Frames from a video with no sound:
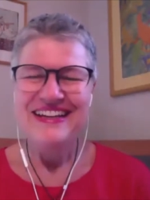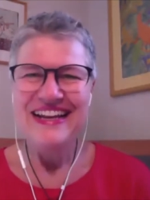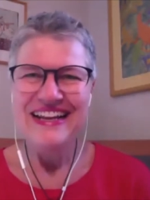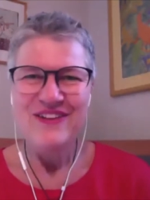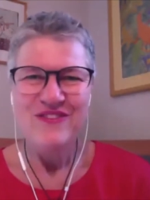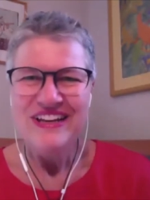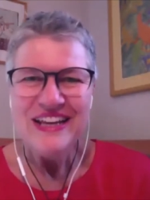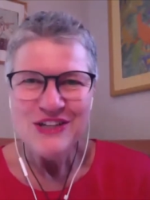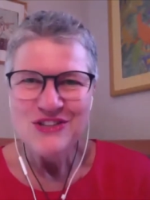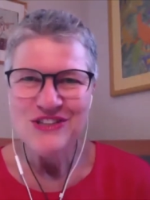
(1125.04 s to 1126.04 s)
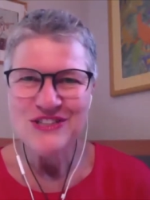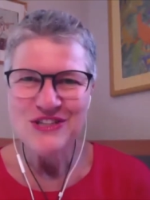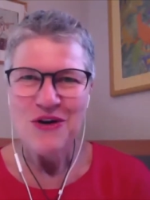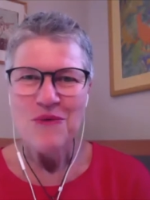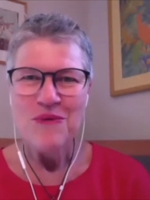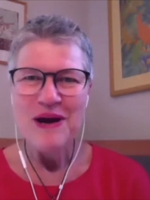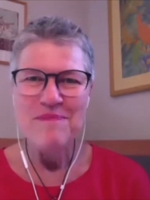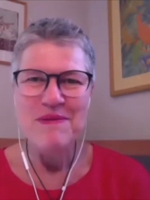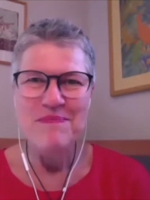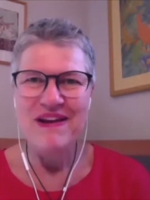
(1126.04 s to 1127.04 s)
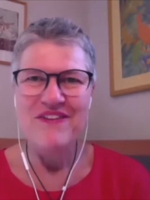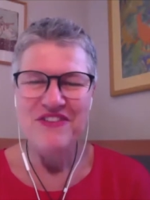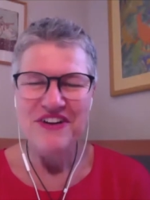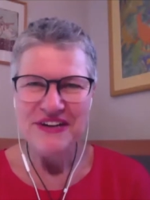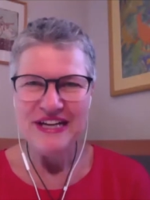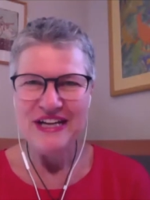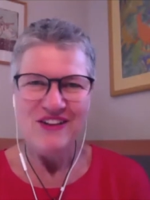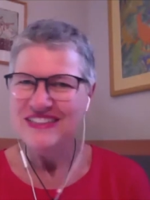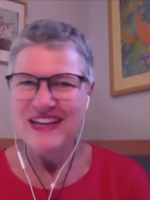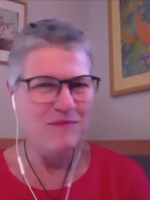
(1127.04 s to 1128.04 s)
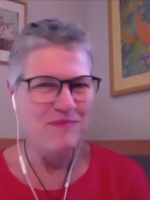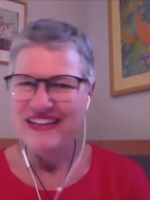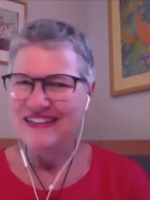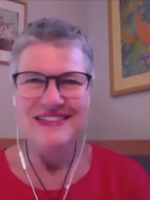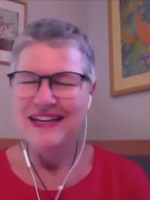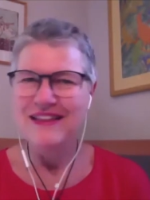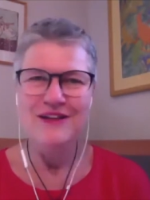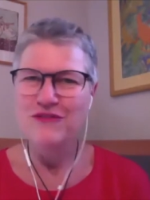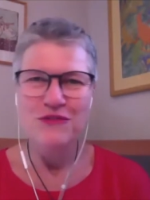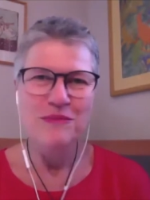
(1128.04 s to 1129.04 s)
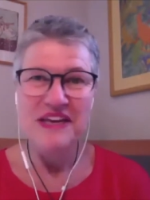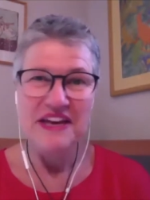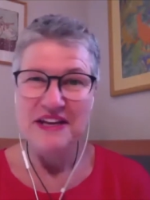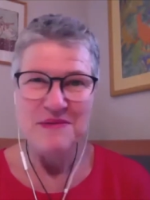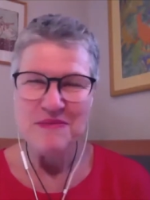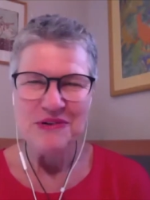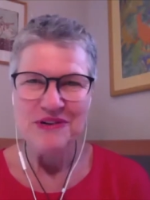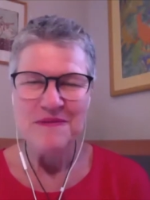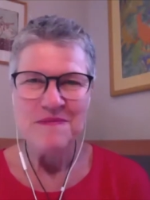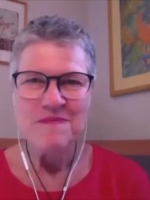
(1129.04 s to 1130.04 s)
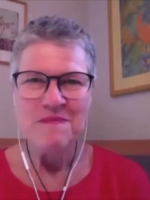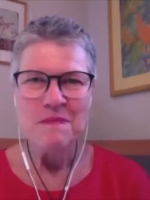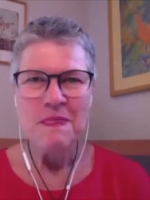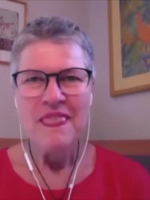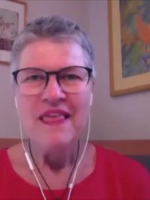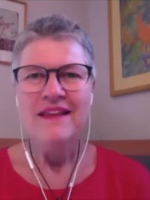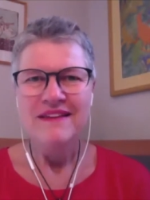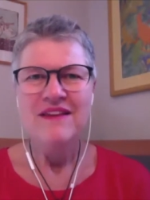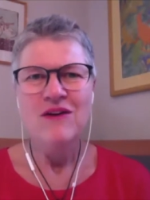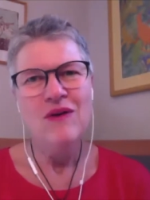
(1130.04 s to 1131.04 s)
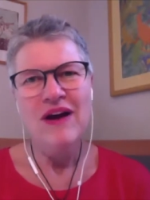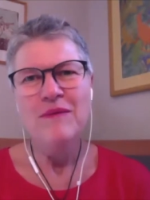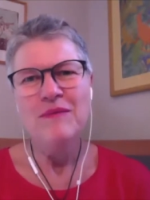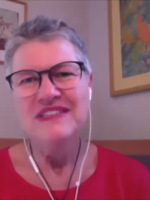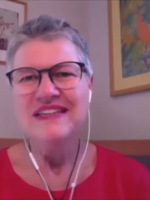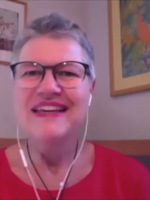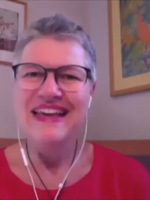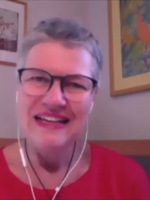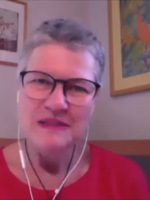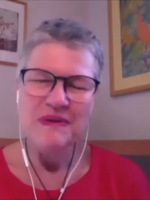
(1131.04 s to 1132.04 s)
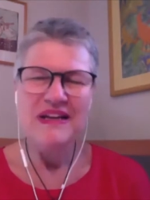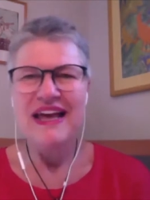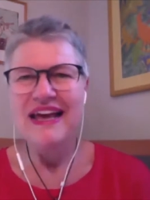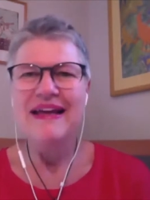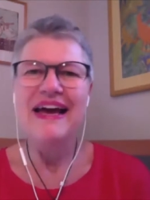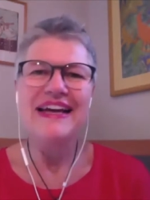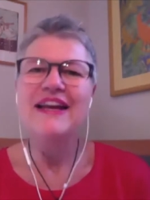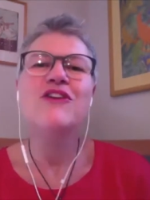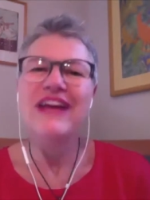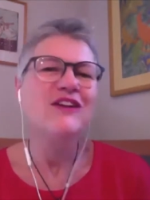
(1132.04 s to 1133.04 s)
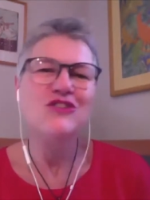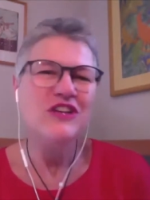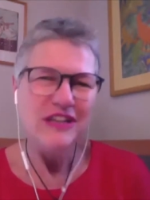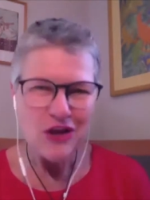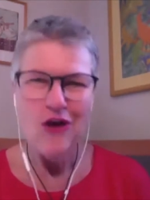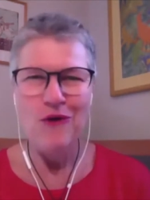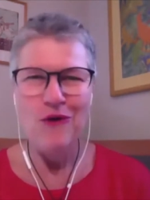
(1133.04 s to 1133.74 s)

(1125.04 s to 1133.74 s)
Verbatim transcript: in a little village or so where people are very closed up. That's nothing for me anymore. So I would say yes, but I I don't actually know.